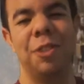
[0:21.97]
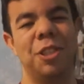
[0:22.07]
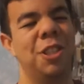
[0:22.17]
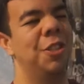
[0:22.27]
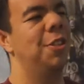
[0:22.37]

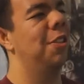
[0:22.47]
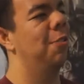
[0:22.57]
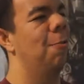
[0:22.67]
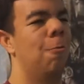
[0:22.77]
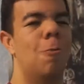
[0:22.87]
just
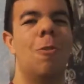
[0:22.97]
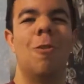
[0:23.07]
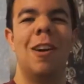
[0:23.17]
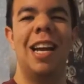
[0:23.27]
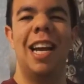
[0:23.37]

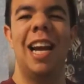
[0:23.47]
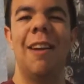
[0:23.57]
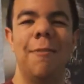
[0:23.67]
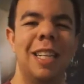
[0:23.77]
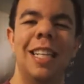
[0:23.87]
roll
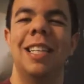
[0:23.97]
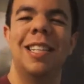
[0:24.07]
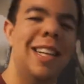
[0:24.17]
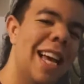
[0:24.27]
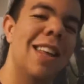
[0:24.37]
everything
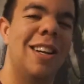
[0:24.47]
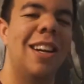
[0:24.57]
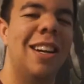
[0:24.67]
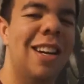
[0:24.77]
together.